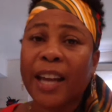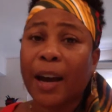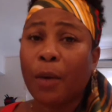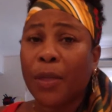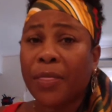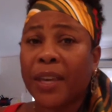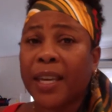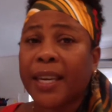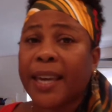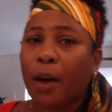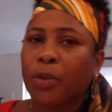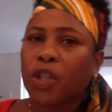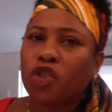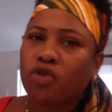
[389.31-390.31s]
how we think,
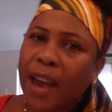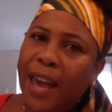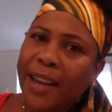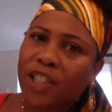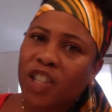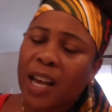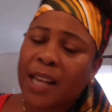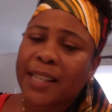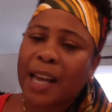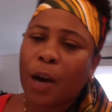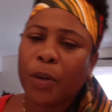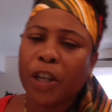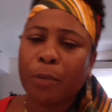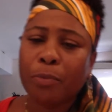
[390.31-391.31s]
how we strategize,
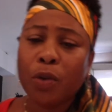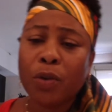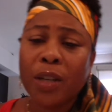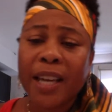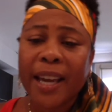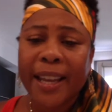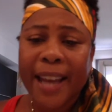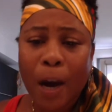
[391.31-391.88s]
how we communicate,